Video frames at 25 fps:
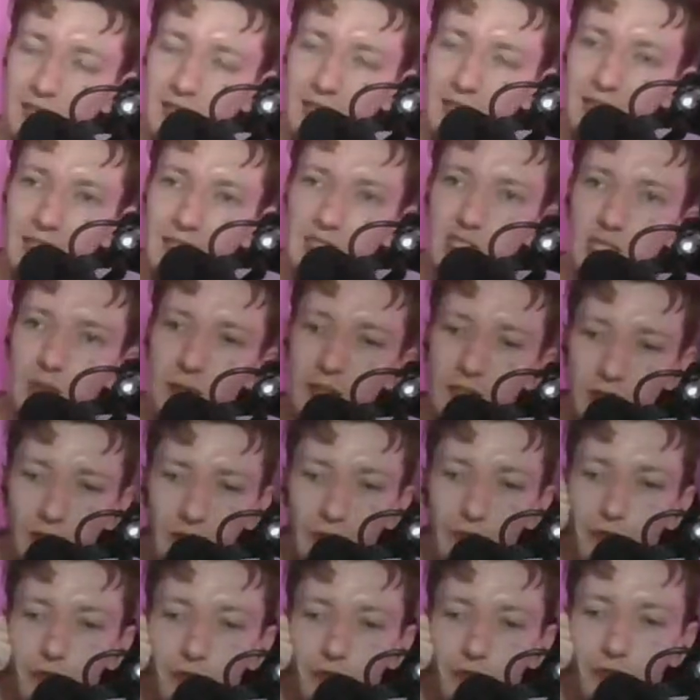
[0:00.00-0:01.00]
instrument
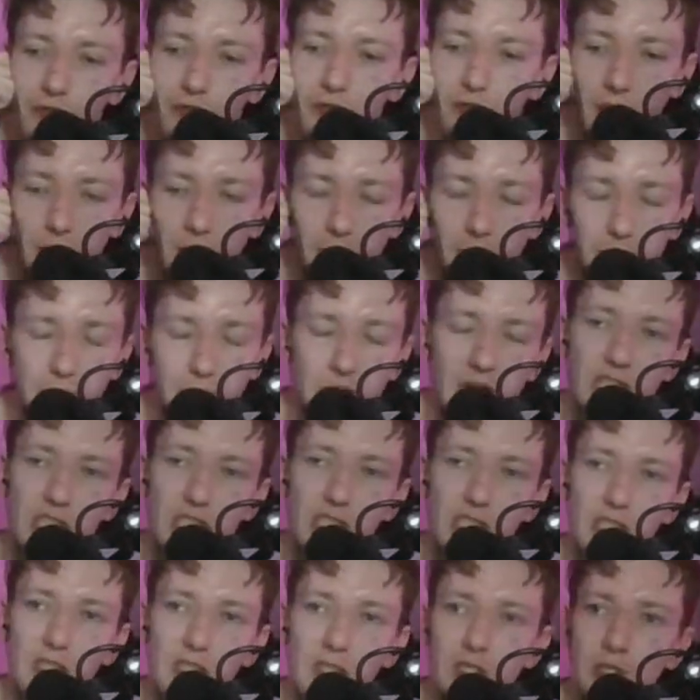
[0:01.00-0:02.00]
of
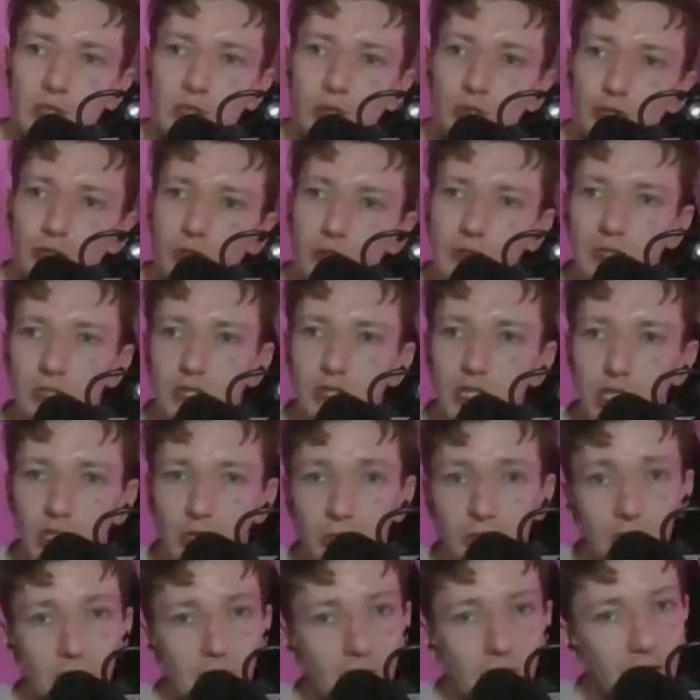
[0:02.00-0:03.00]
oppression and social
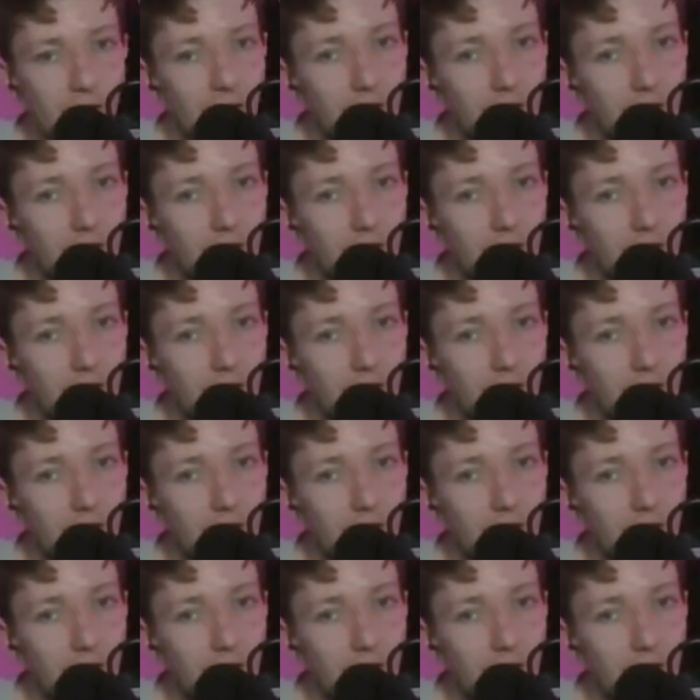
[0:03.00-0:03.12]
control,